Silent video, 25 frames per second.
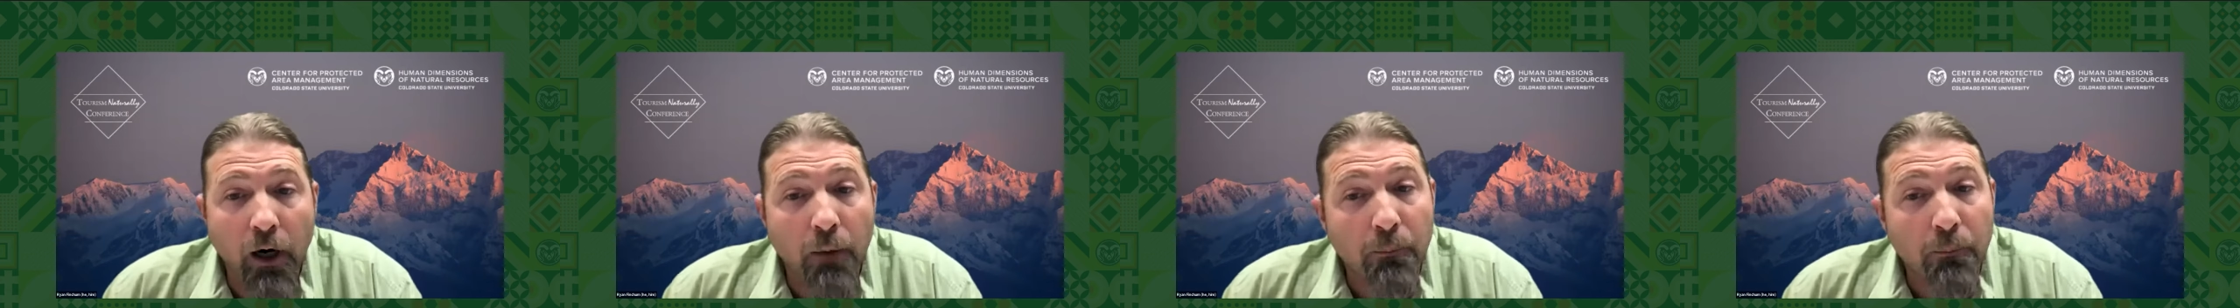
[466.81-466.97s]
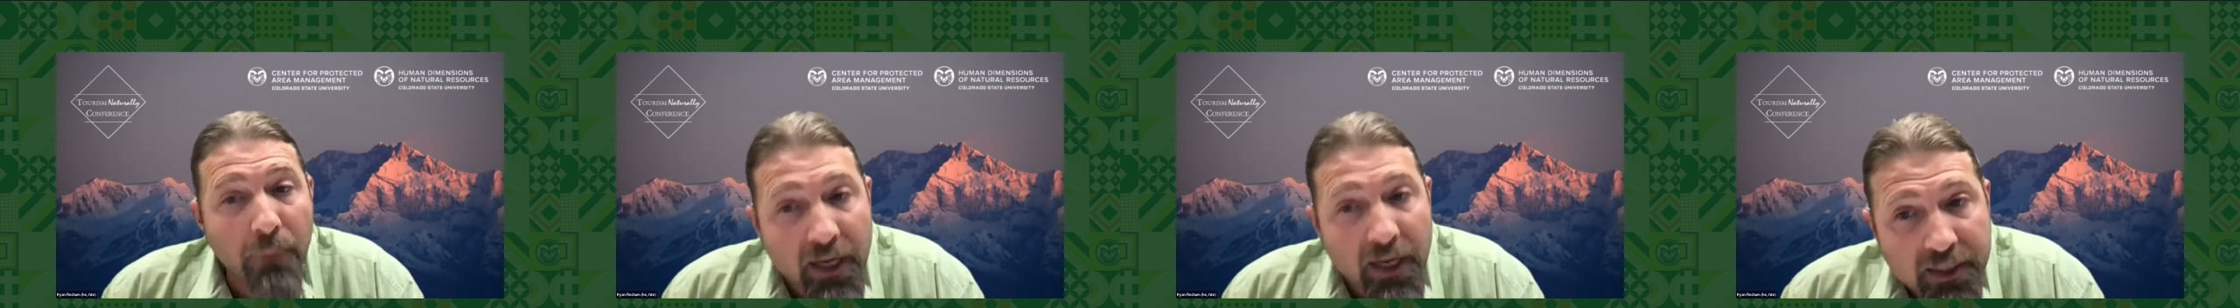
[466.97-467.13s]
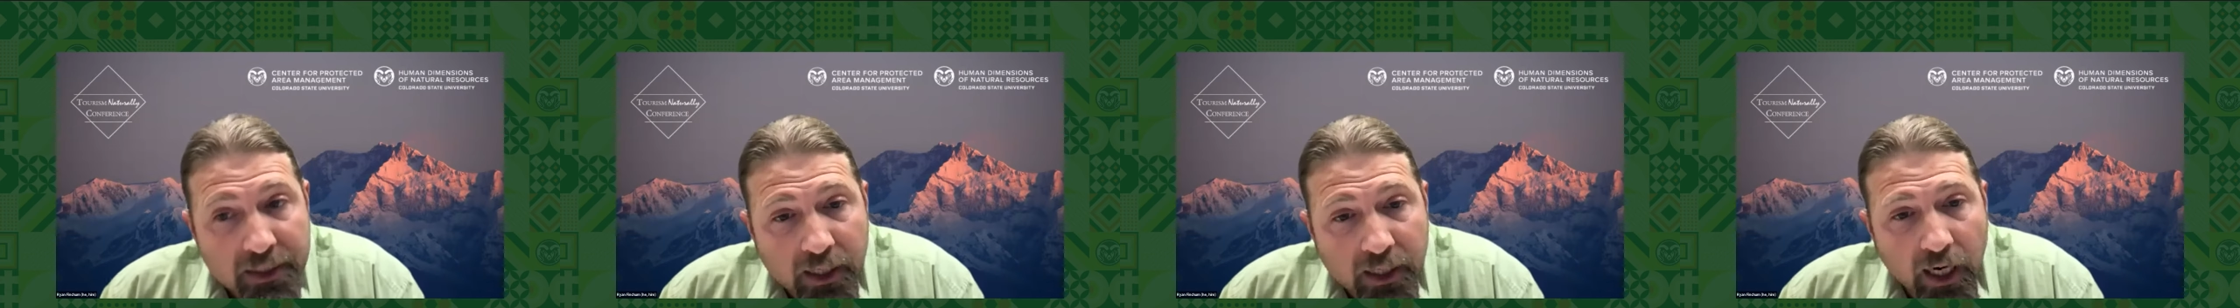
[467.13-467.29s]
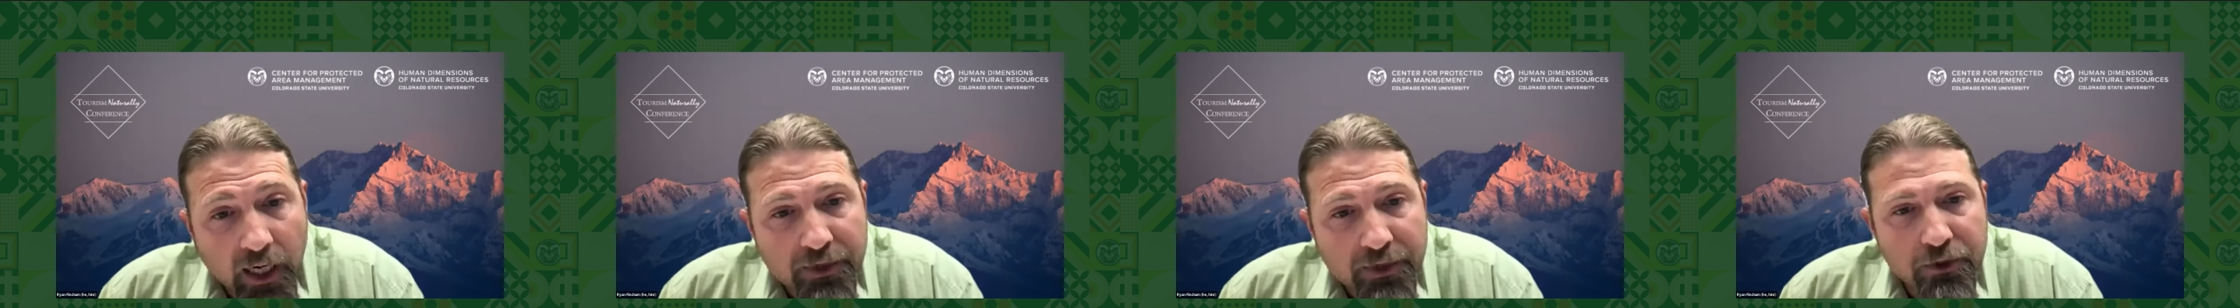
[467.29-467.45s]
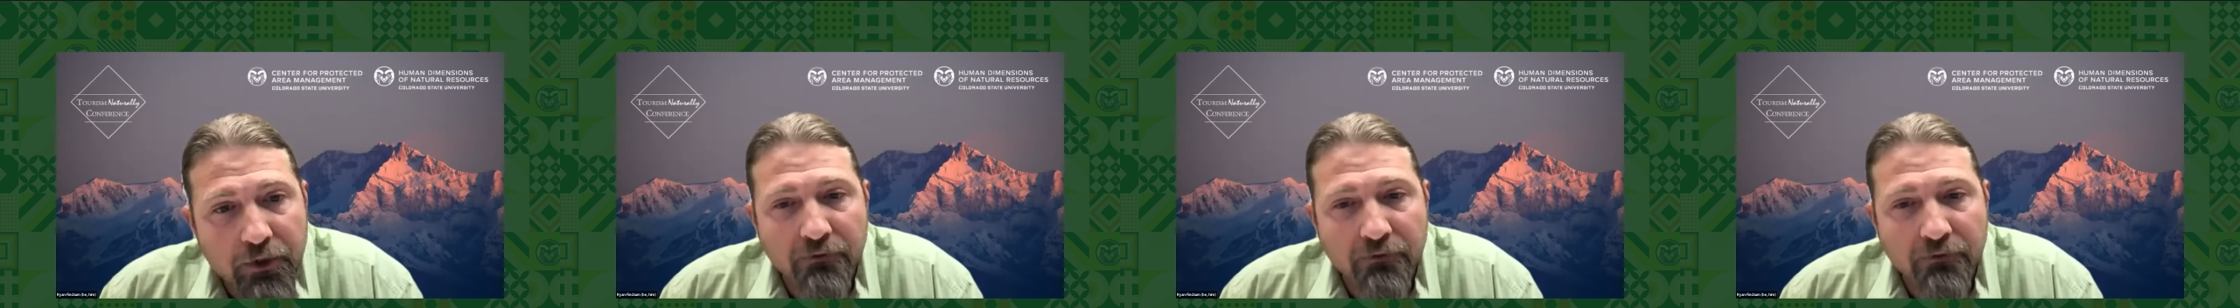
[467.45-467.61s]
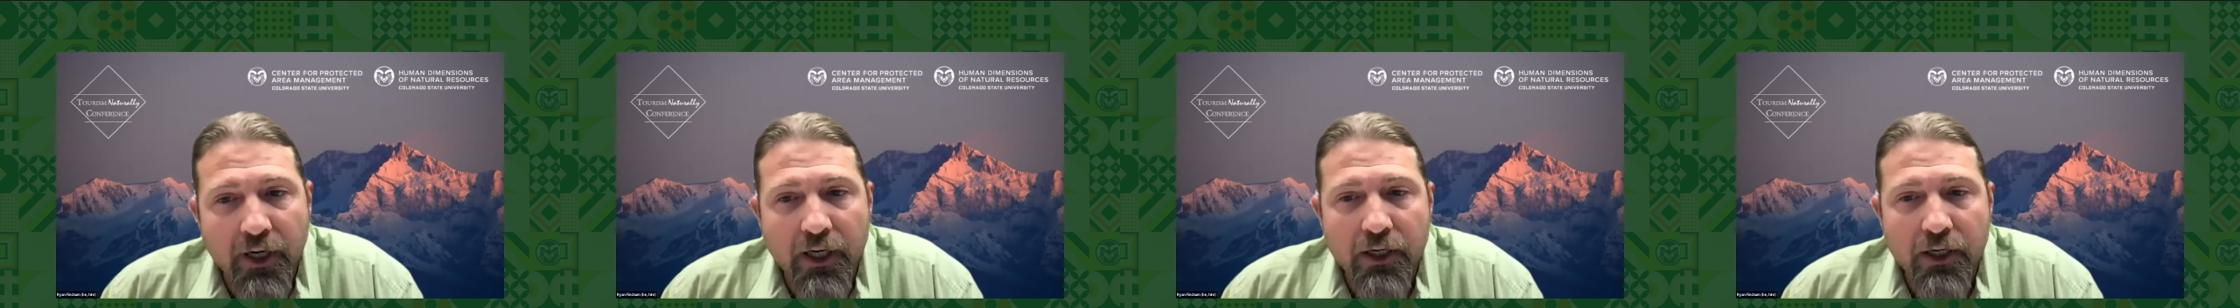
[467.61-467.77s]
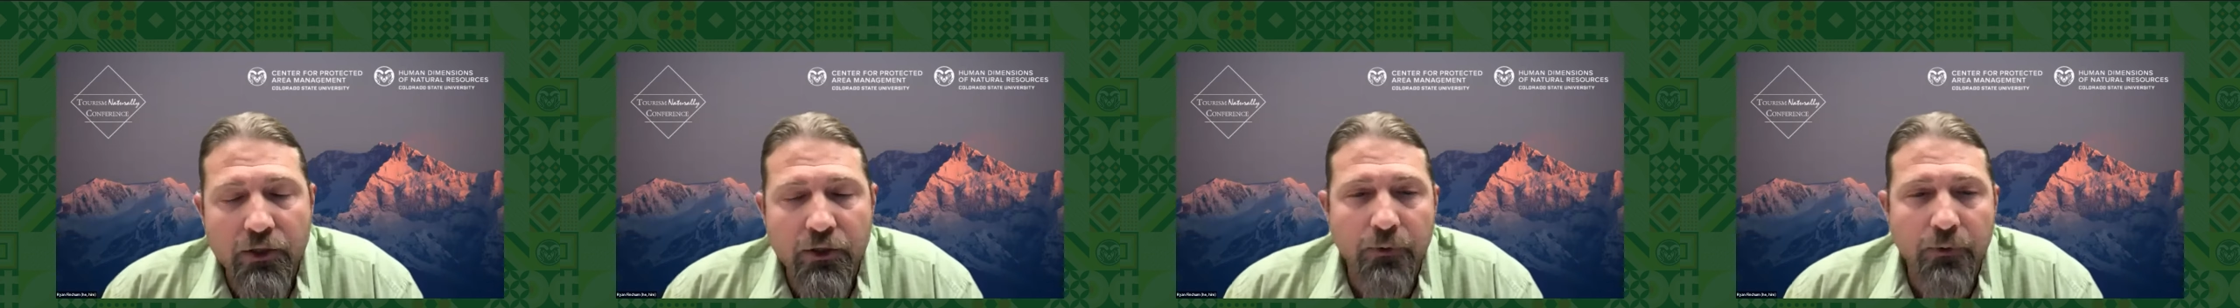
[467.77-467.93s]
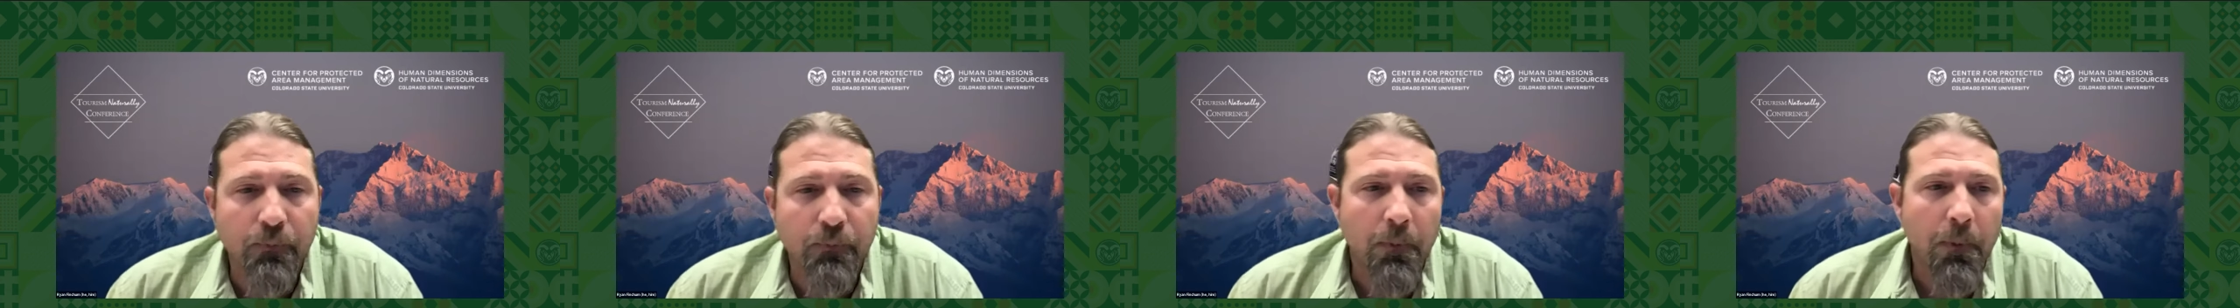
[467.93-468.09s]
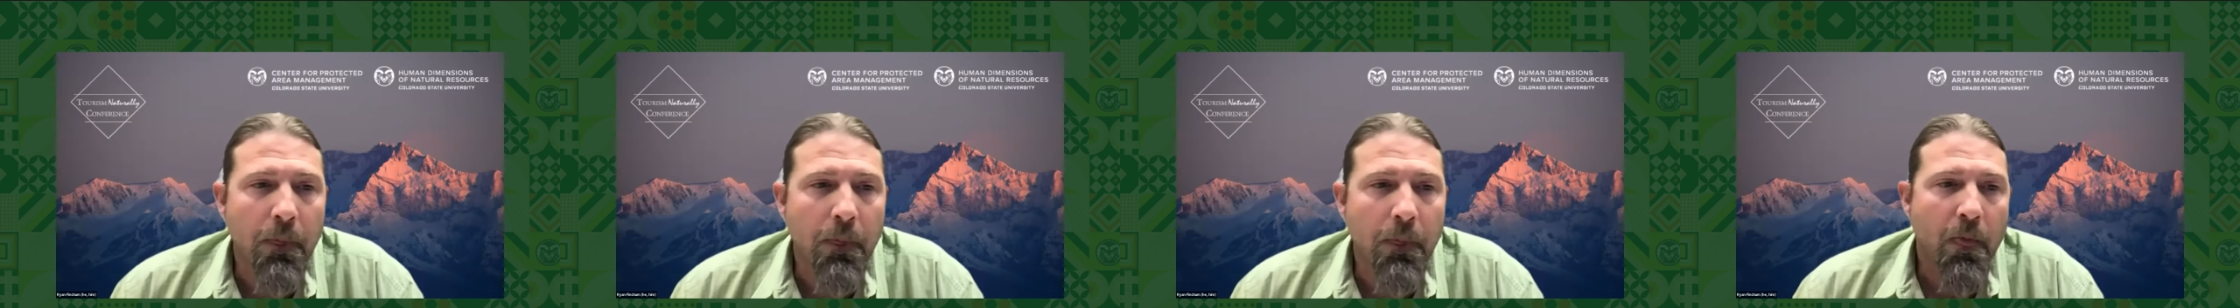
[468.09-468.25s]
our best
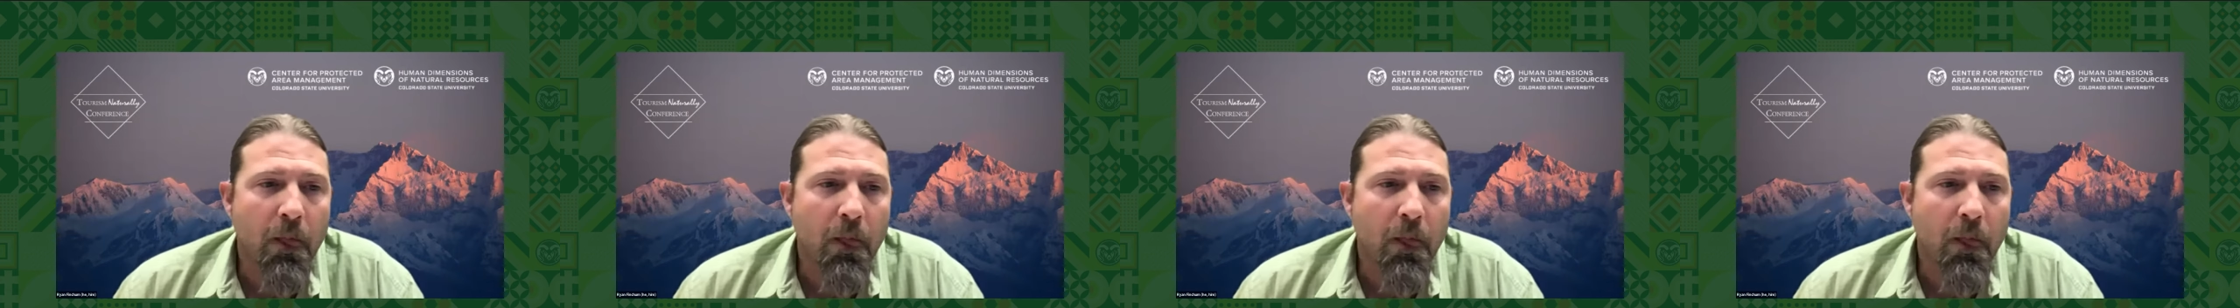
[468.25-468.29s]
conservation